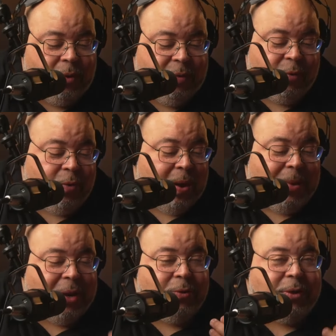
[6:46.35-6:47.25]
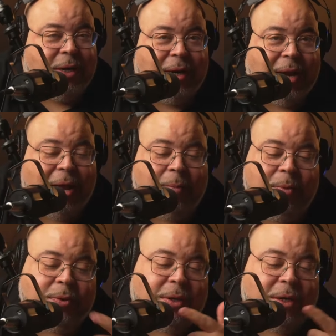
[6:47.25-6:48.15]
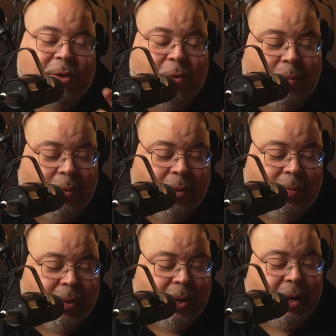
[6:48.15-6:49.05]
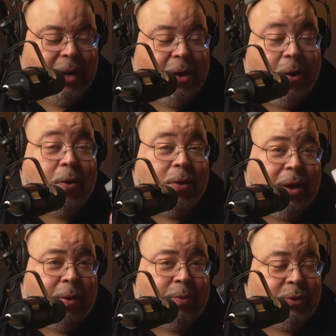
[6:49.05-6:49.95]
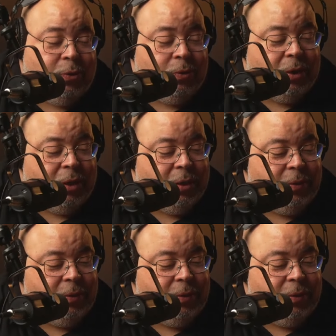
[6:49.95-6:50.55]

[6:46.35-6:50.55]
Even though I'm not using it now, I'm using this homeboy. But earlier I was using it.